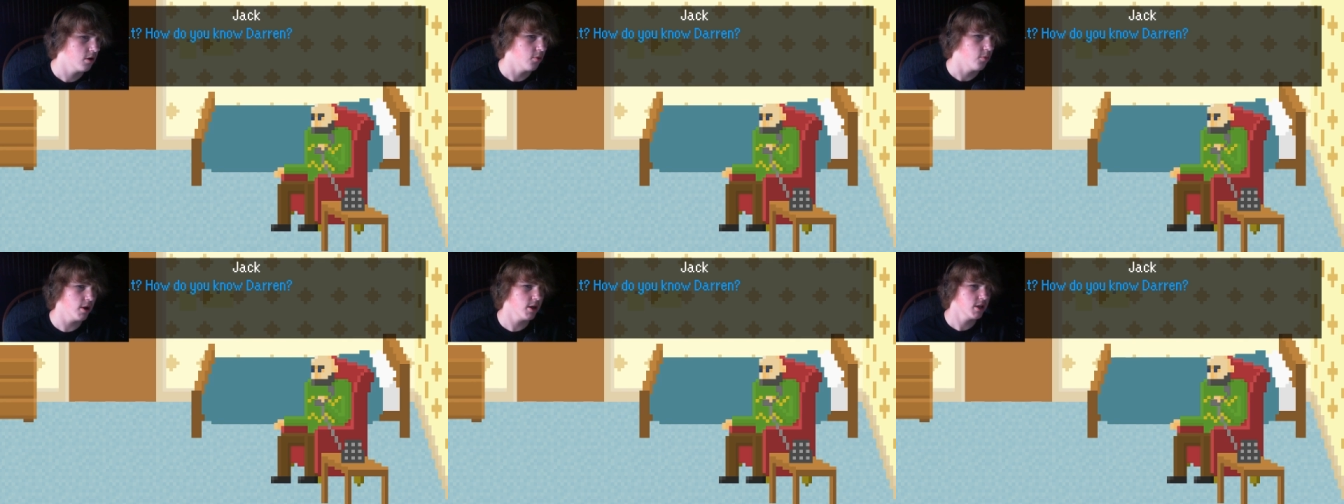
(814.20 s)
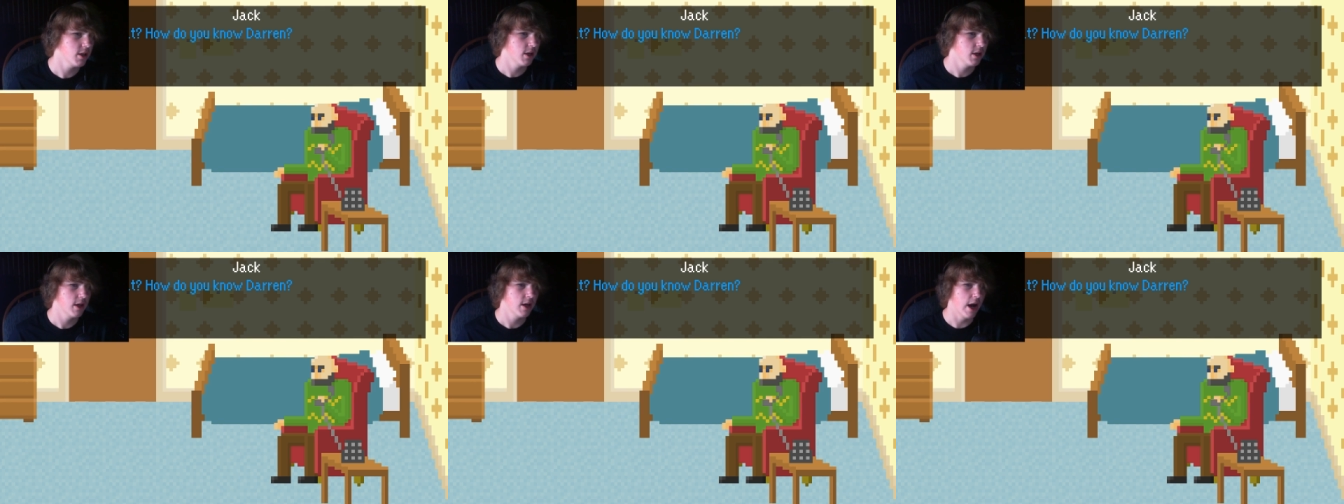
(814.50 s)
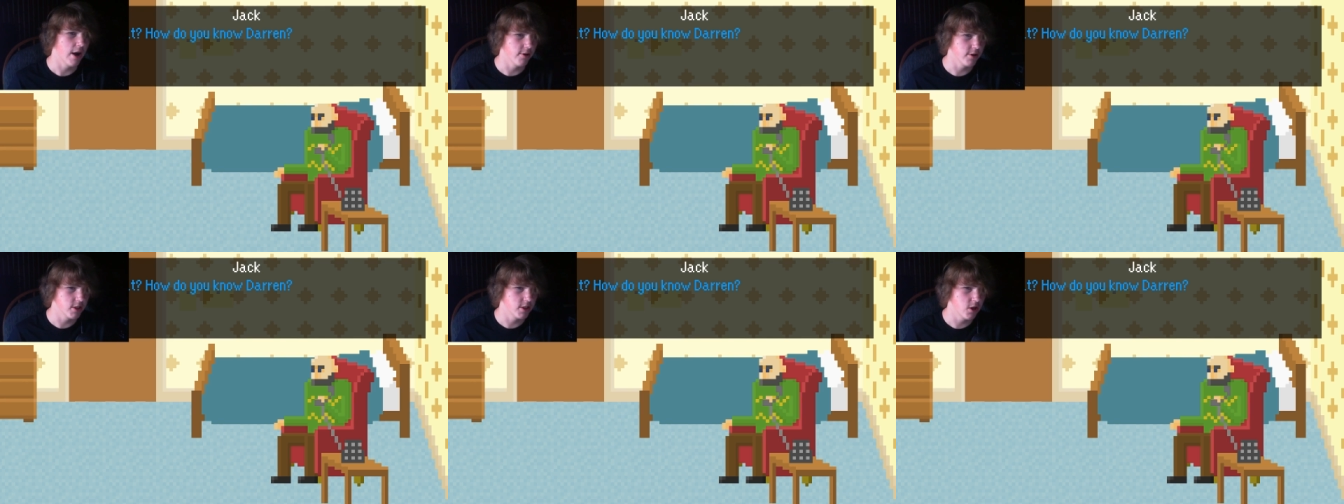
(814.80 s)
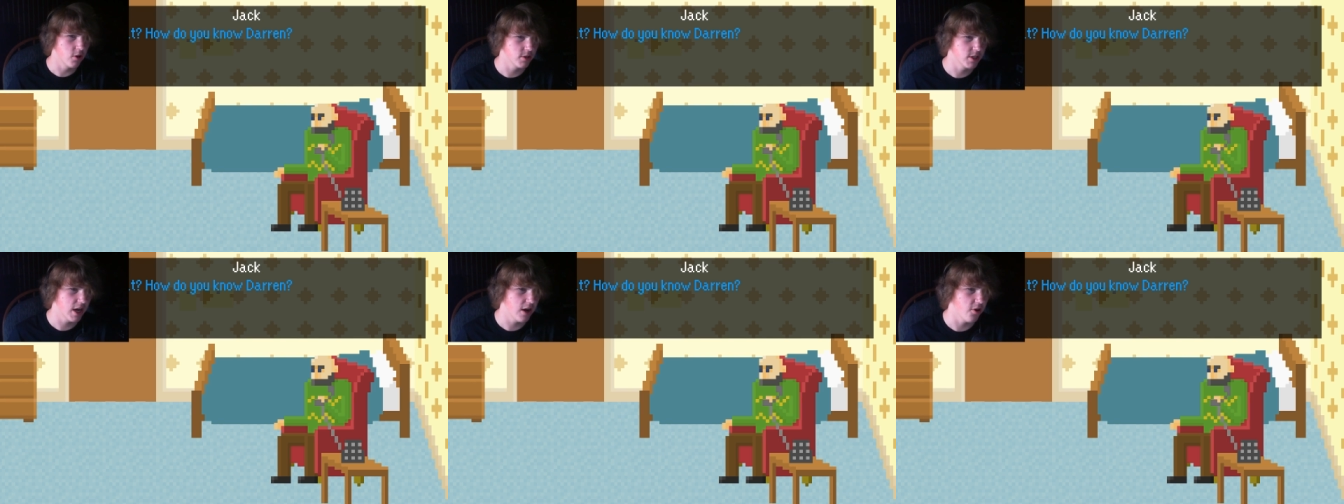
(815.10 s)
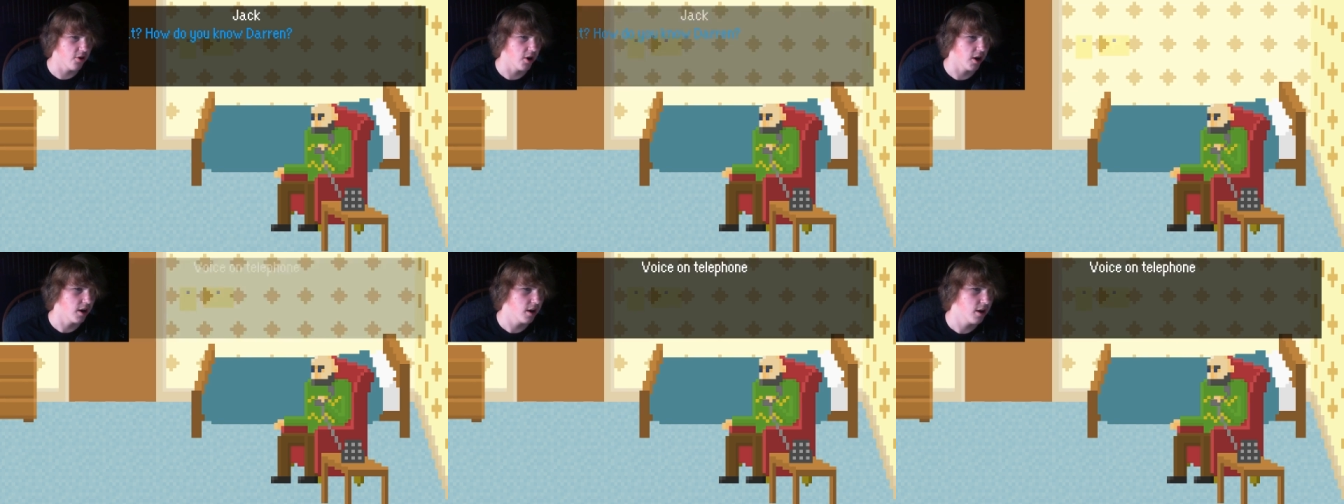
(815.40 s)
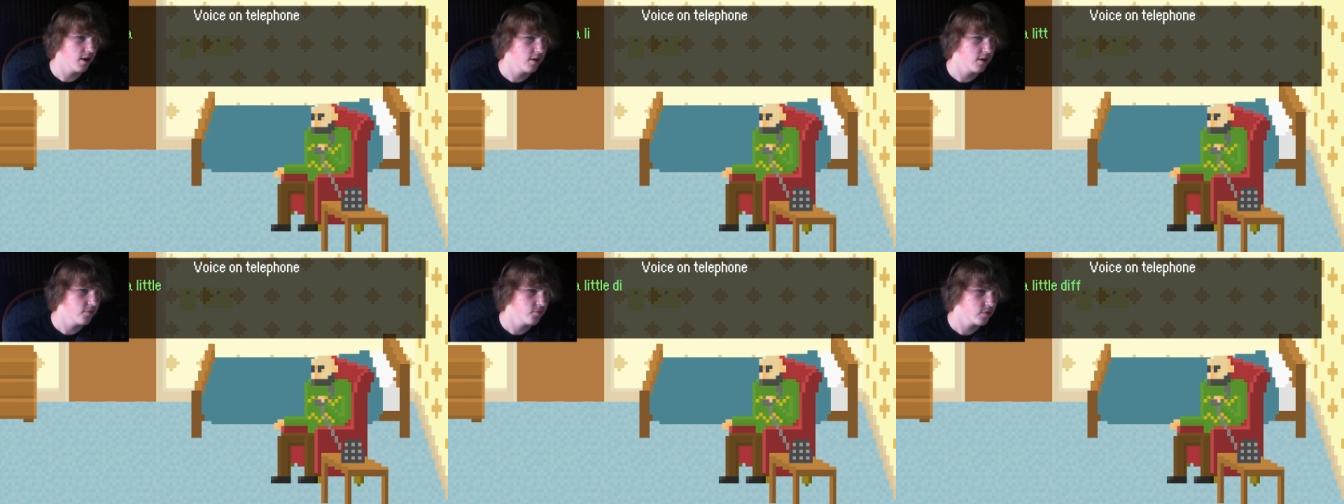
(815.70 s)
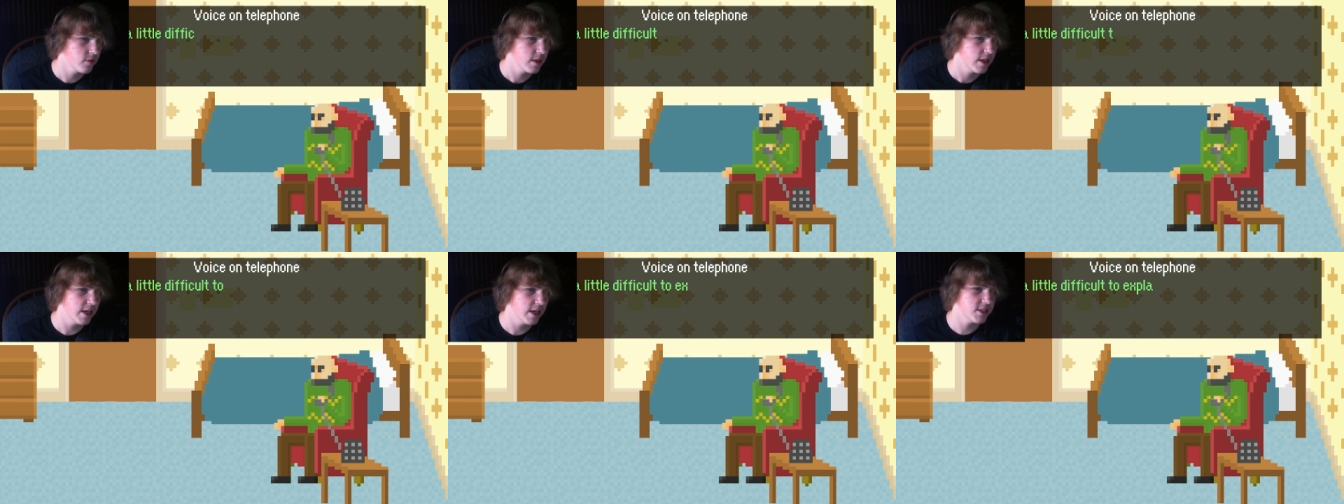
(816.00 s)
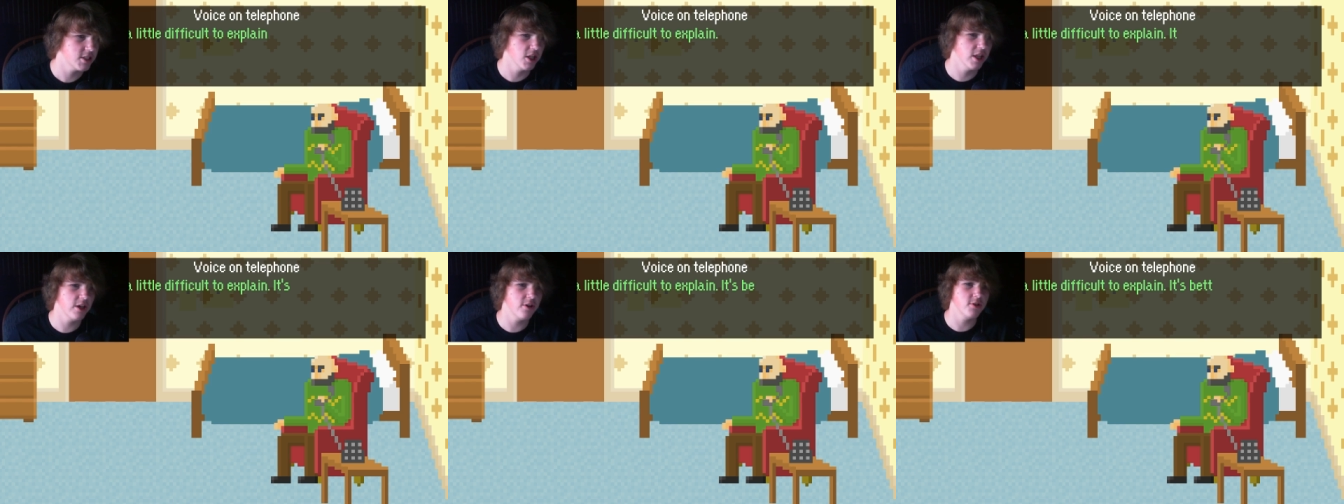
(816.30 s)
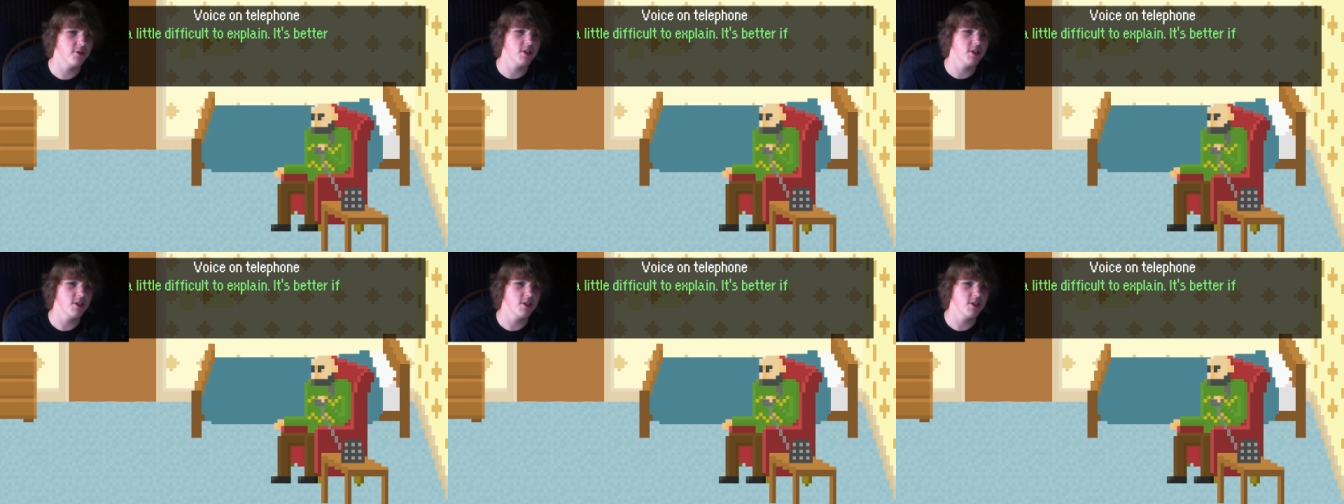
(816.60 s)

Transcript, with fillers: What? How do you know Darren? It's a little